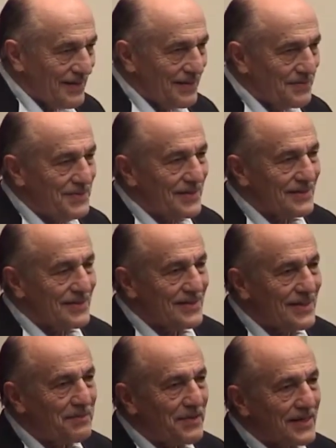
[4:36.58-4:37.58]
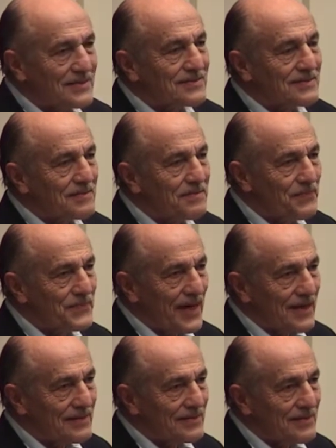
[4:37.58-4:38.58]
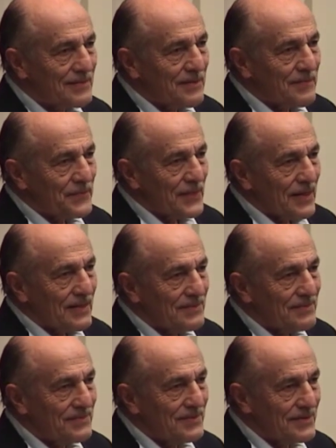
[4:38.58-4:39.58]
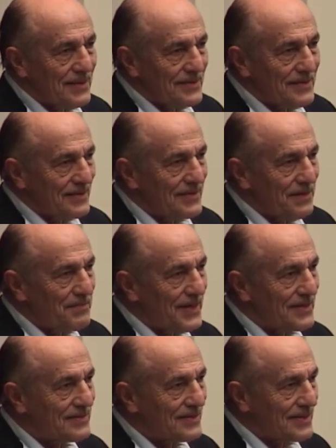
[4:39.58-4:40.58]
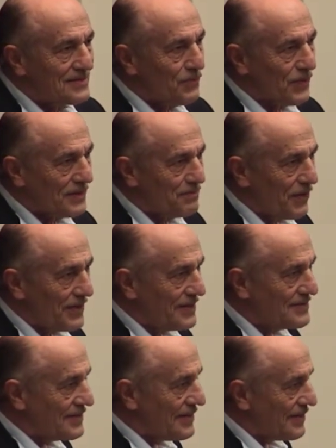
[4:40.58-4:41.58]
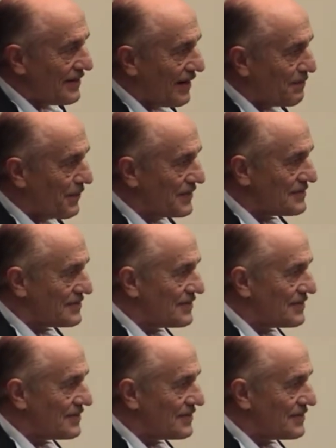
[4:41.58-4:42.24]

the, gimmicks that, that, that make things work more easily in our present